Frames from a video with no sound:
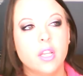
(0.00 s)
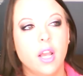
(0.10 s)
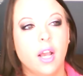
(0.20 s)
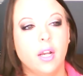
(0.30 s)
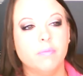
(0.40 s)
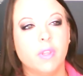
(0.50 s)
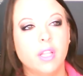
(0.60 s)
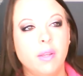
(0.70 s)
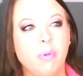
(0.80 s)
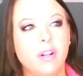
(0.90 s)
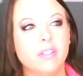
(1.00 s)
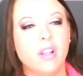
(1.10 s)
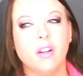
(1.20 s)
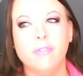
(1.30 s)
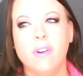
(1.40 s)
the lip butters
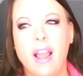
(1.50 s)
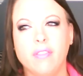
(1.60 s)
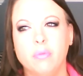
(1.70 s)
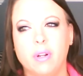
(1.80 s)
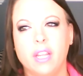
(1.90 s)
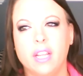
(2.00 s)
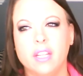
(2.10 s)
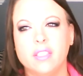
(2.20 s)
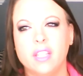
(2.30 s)
aren't for everybody because